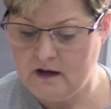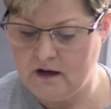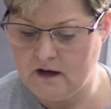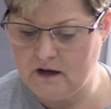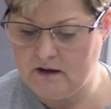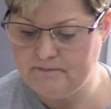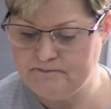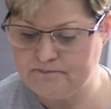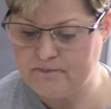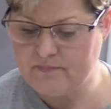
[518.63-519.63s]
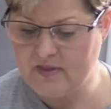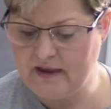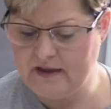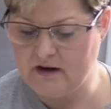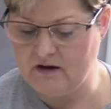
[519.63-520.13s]
And
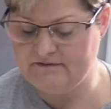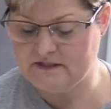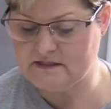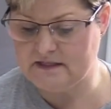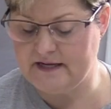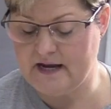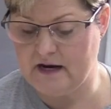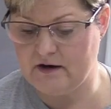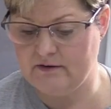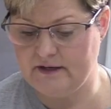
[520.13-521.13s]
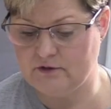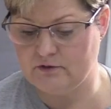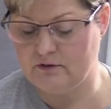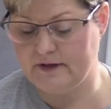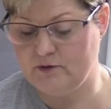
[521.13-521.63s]
obviously, our
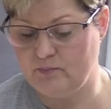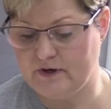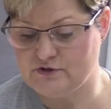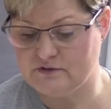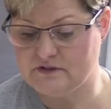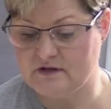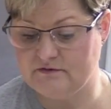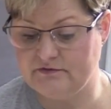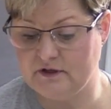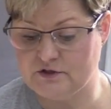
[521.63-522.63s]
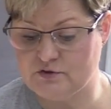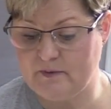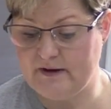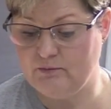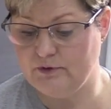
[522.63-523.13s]
intracranial pressure is going to
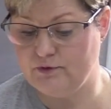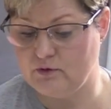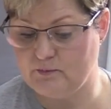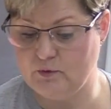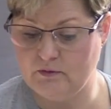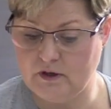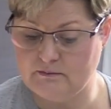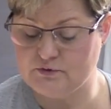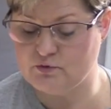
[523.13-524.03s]
fluctuate when normal